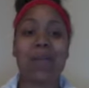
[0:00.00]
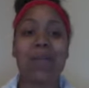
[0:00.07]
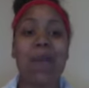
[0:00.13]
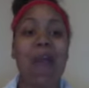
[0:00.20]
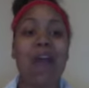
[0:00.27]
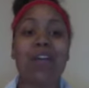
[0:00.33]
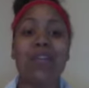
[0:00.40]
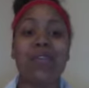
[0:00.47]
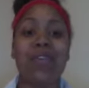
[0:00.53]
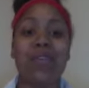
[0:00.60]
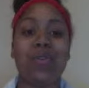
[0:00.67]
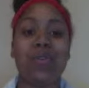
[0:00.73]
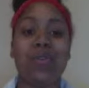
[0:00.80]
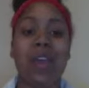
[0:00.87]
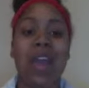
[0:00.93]
I am proud
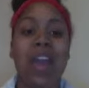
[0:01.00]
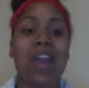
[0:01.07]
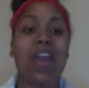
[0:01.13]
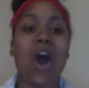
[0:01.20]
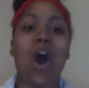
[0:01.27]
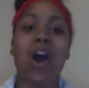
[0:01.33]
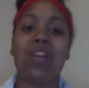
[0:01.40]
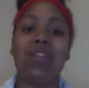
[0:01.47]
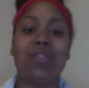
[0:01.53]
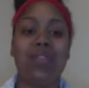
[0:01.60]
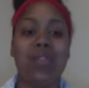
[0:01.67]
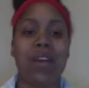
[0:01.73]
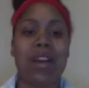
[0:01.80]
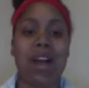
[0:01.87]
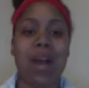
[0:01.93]
of you and
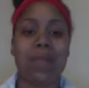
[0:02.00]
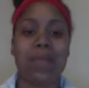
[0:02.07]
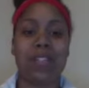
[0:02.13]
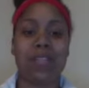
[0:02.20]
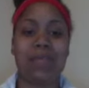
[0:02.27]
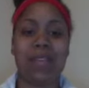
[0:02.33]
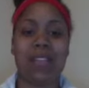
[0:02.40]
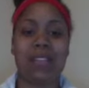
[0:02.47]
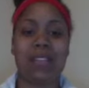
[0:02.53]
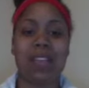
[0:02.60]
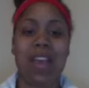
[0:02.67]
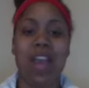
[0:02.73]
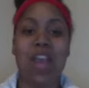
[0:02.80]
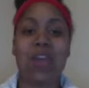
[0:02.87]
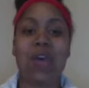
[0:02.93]
all of your
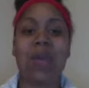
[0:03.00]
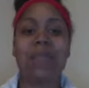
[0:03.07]
accomplishments.